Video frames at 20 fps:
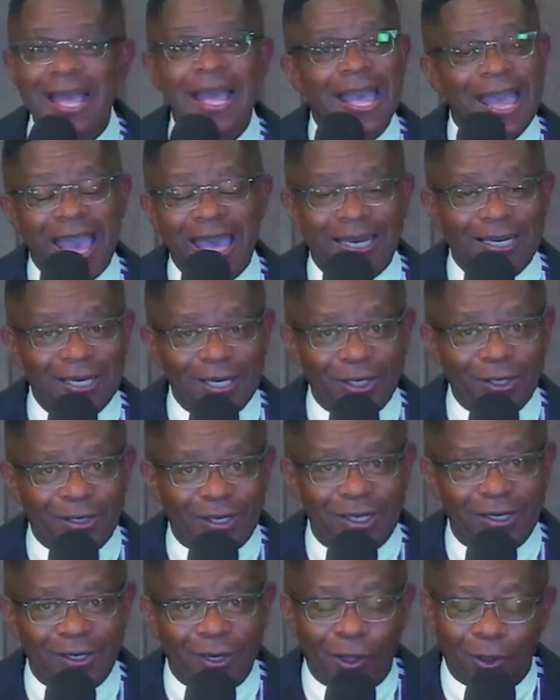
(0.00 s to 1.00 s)
and
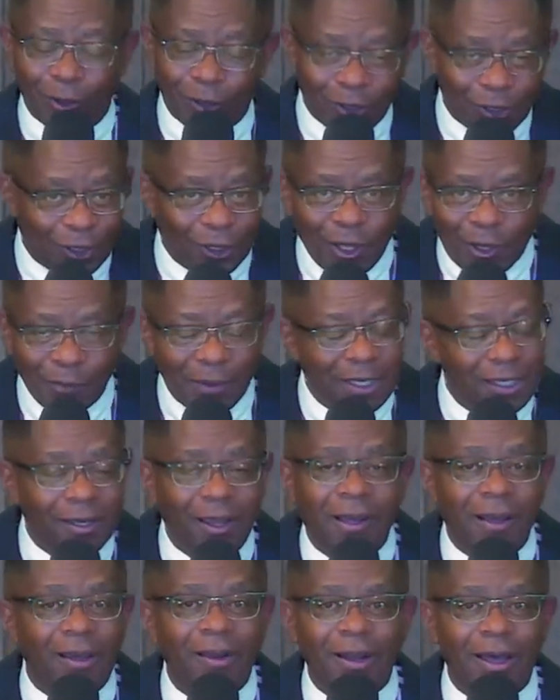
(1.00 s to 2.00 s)
looking low, looking
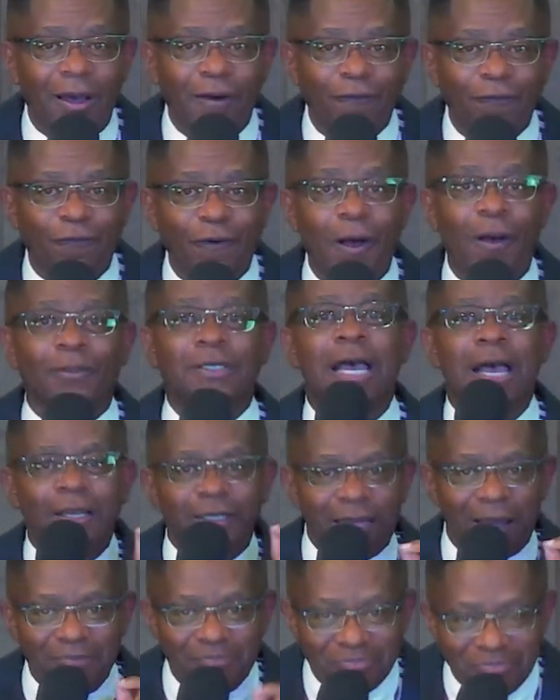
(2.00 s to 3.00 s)
beyond our faults
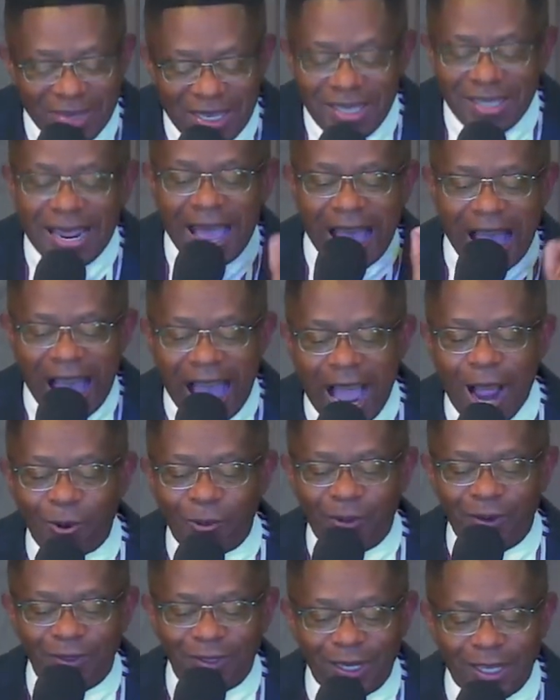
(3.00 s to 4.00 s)
to meet
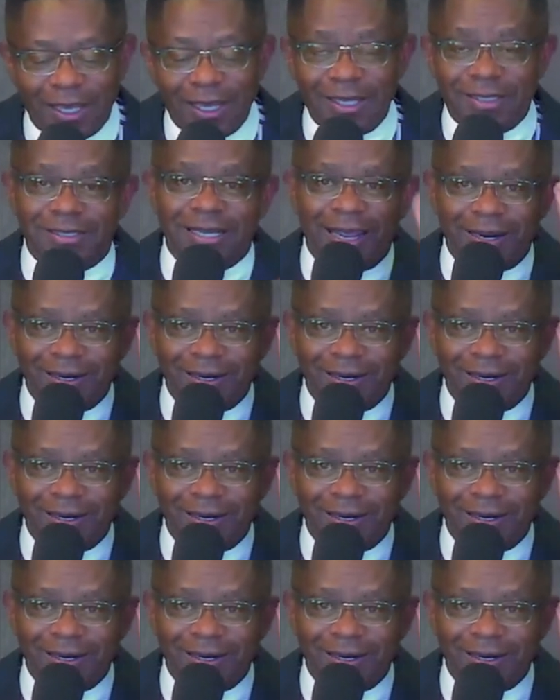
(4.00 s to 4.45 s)
our needs. And